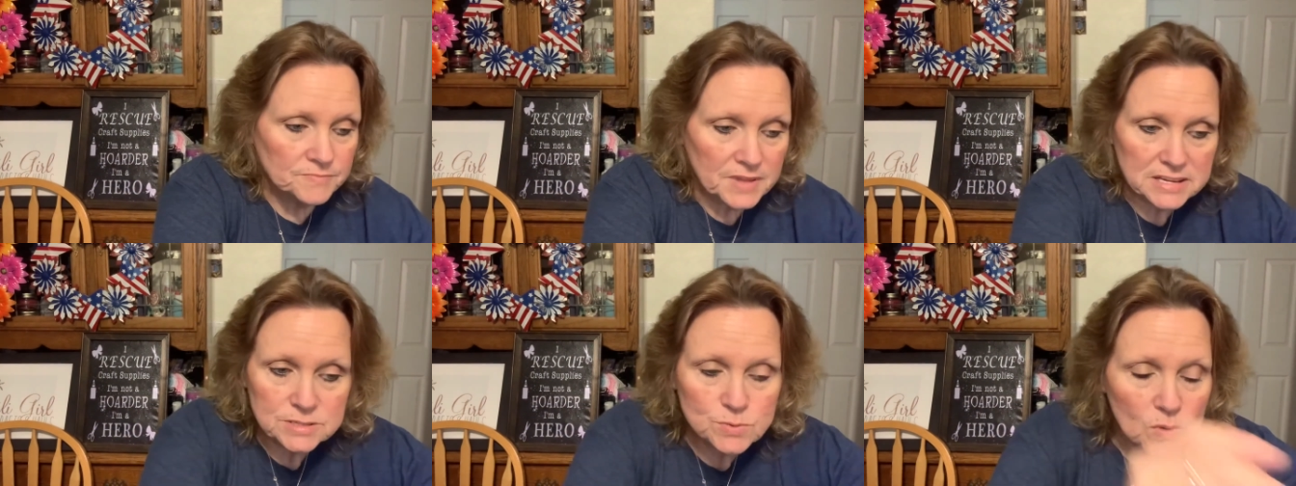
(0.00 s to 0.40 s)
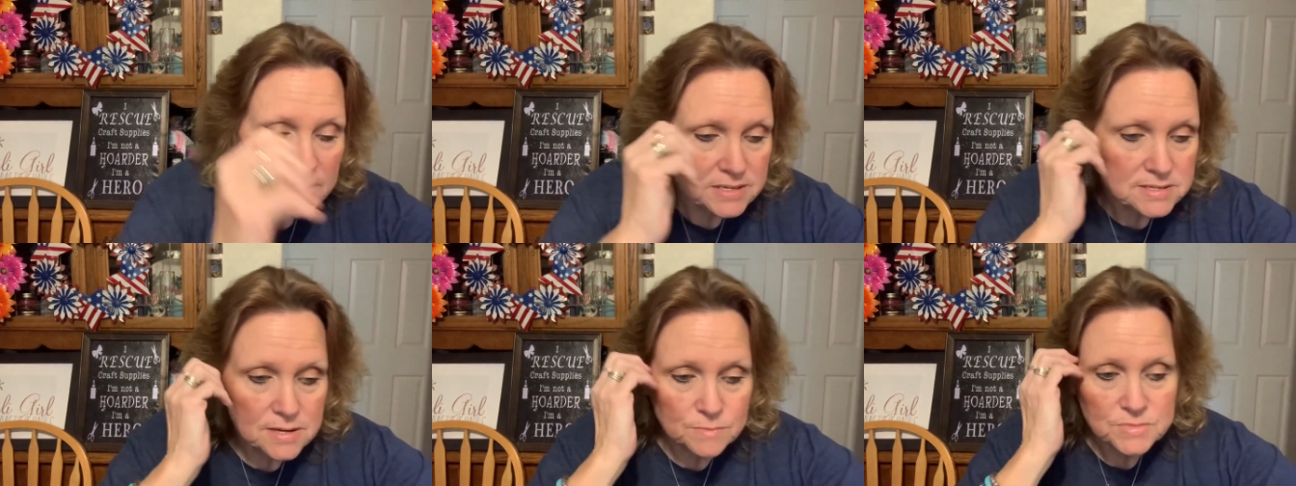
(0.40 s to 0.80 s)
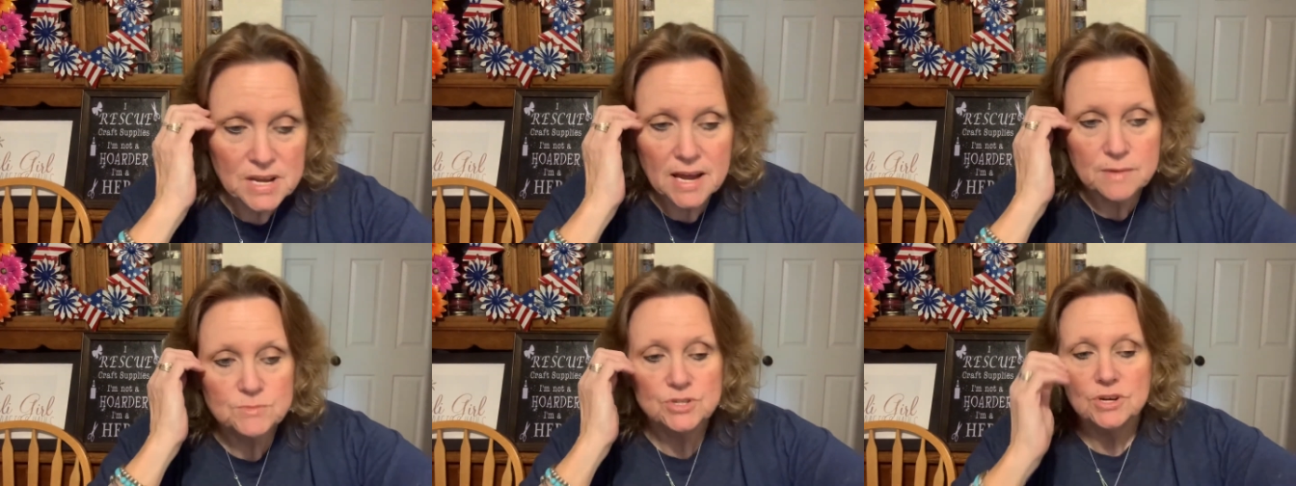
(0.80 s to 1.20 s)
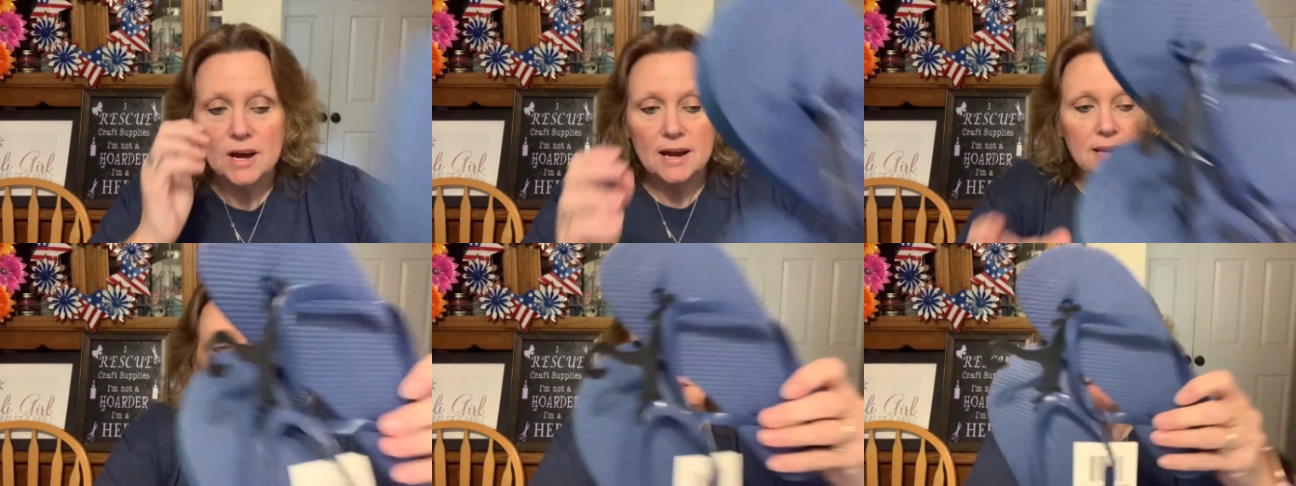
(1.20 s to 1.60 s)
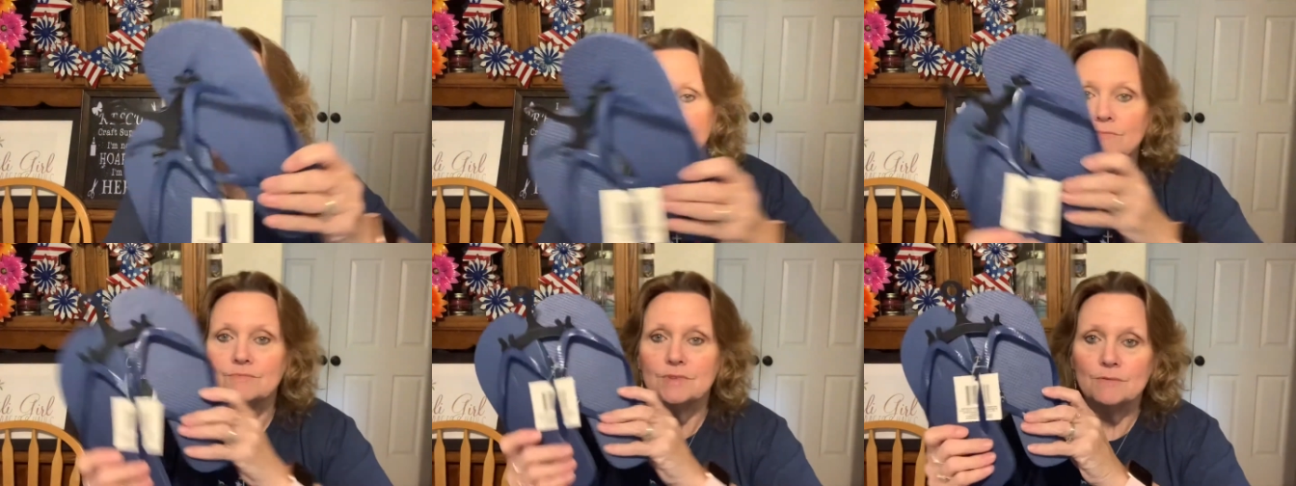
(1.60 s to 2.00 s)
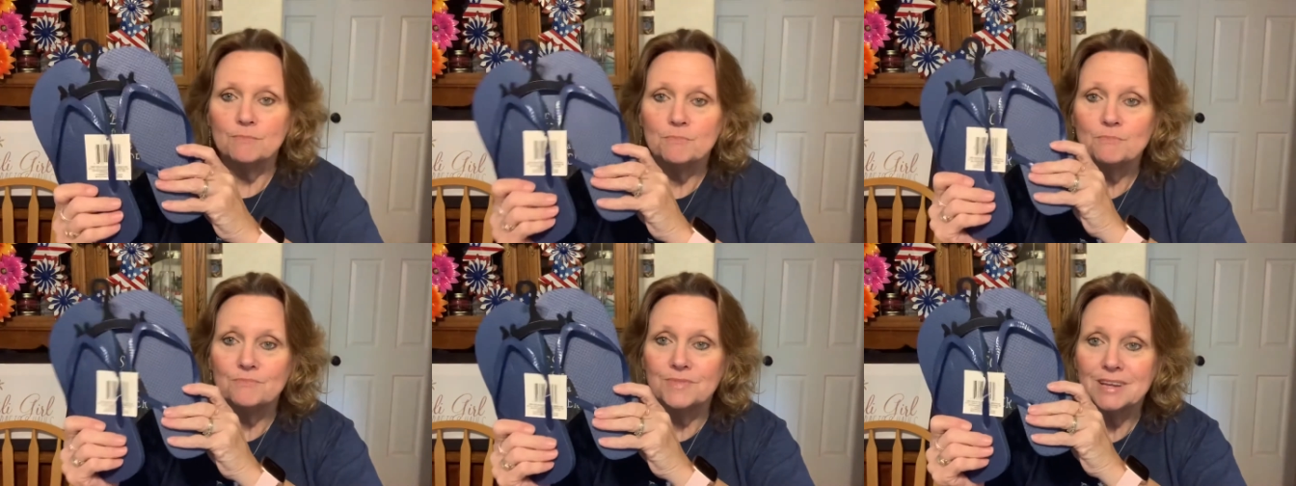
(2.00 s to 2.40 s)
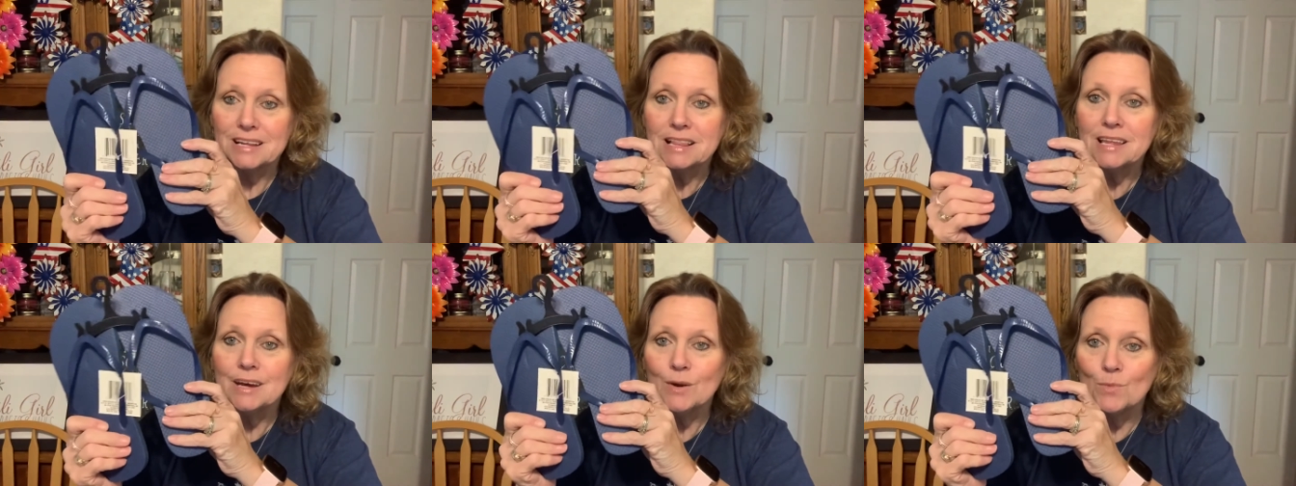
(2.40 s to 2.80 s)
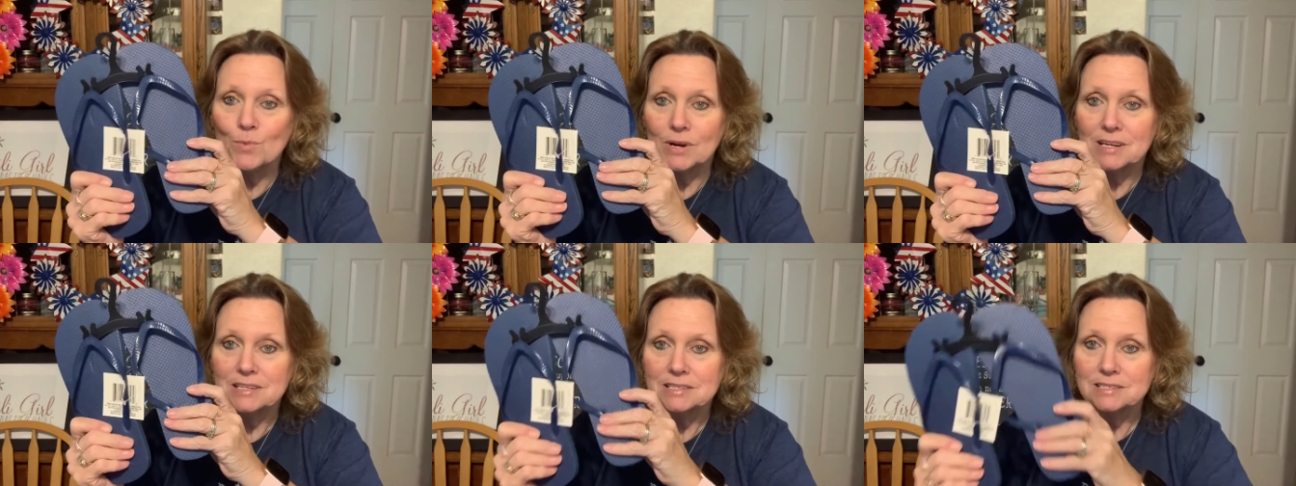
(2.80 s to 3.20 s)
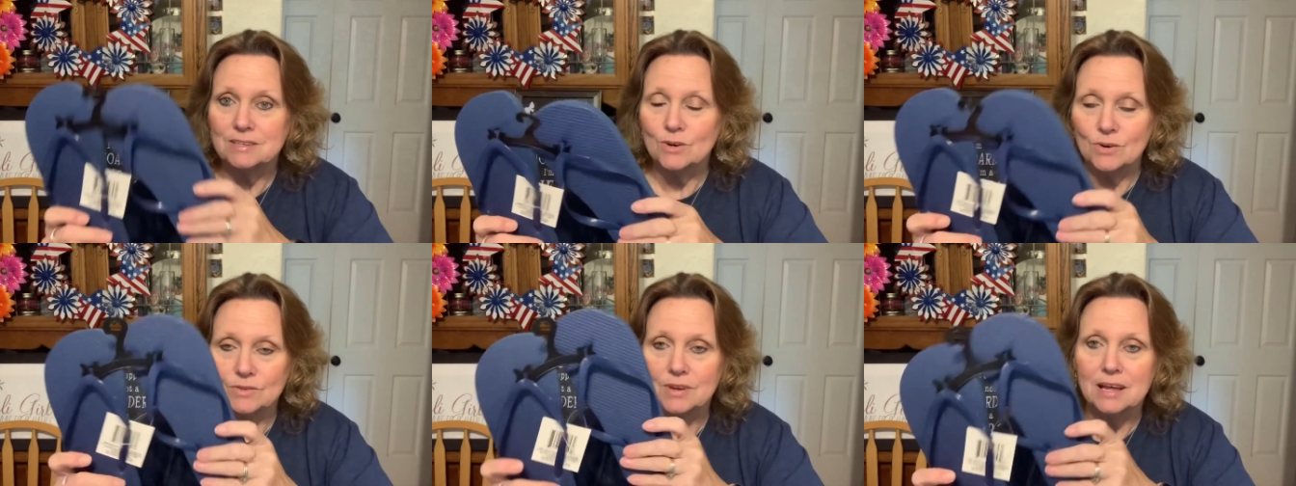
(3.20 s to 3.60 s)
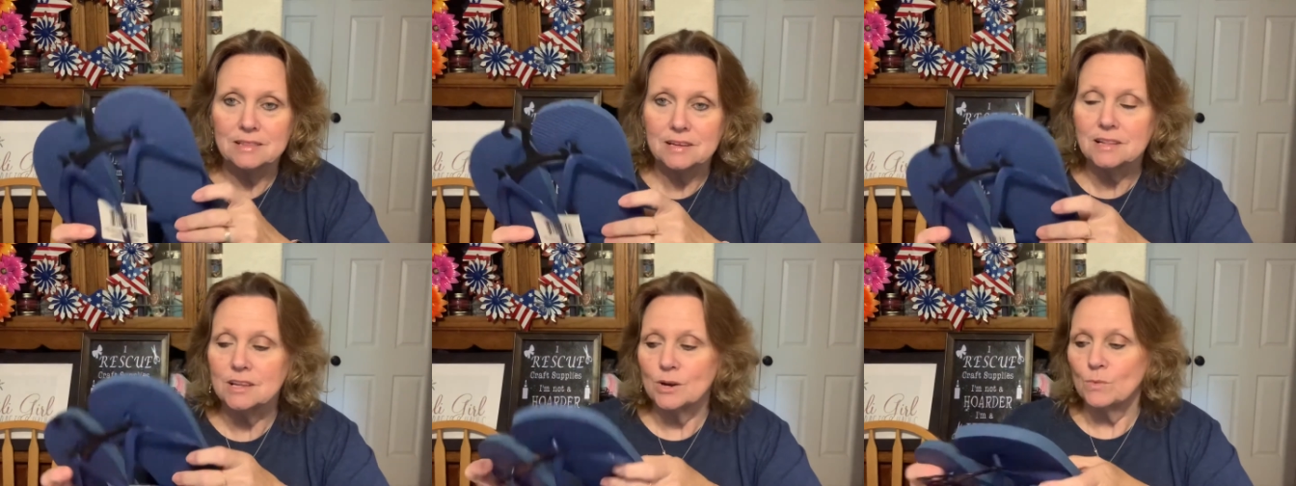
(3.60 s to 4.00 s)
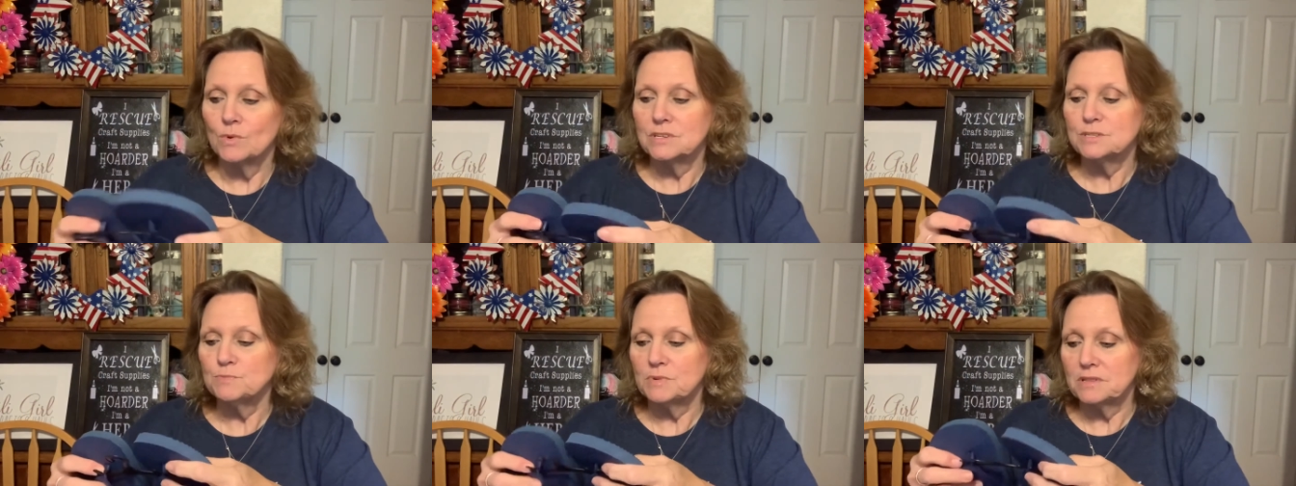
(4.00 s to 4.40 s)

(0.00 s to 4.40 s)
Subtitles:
That's why sometimes you got to get the clear ones, or not the clear ones,